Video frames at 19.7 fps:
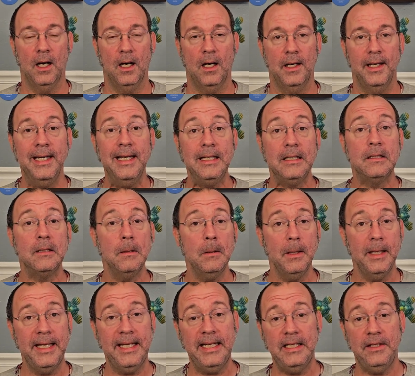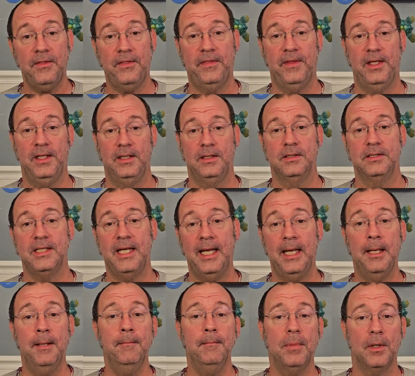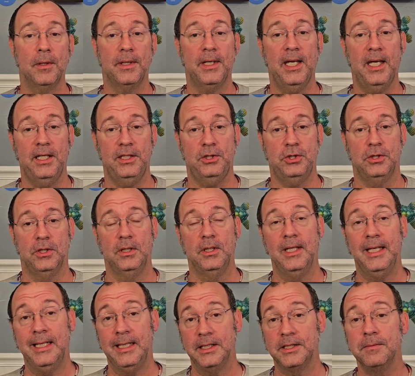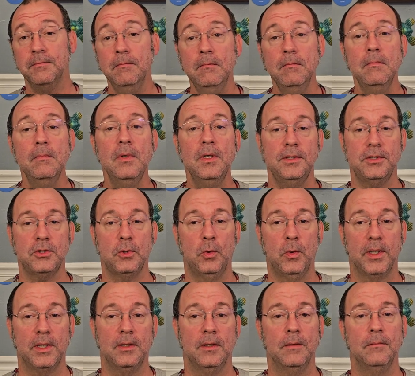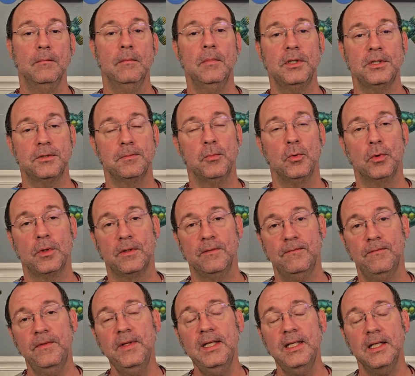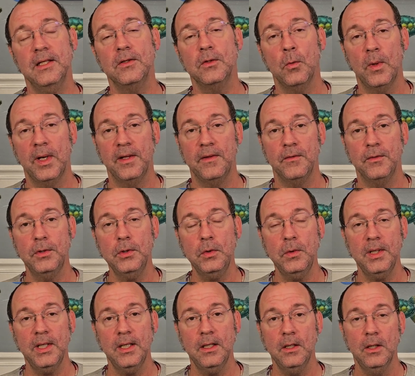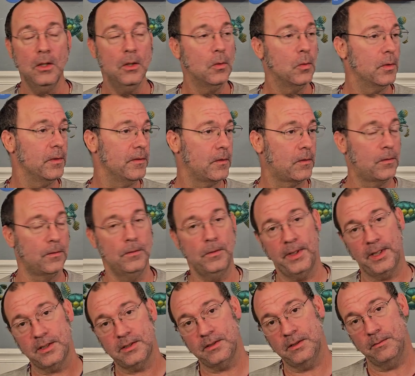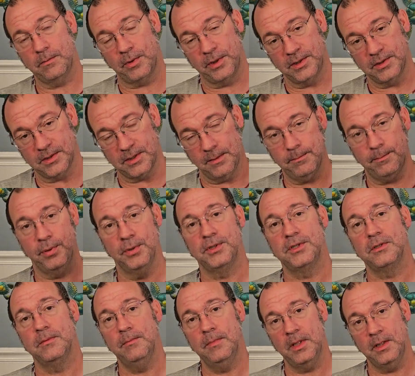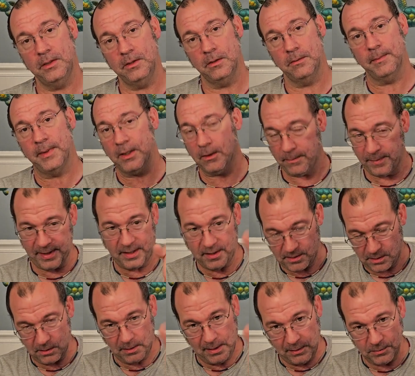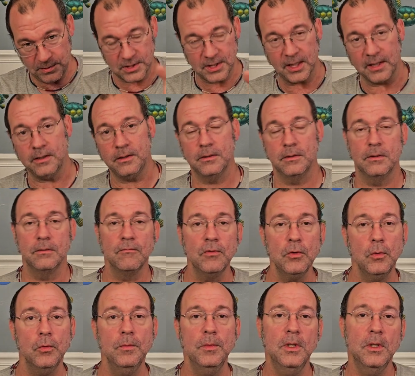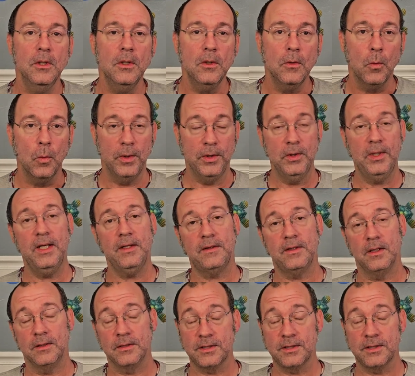It delayed things at embarkation, and it's much quicker, much more convenient the way they're doing it, where the crew actually brings them, puts them in your mailbox or outside your room when you get there.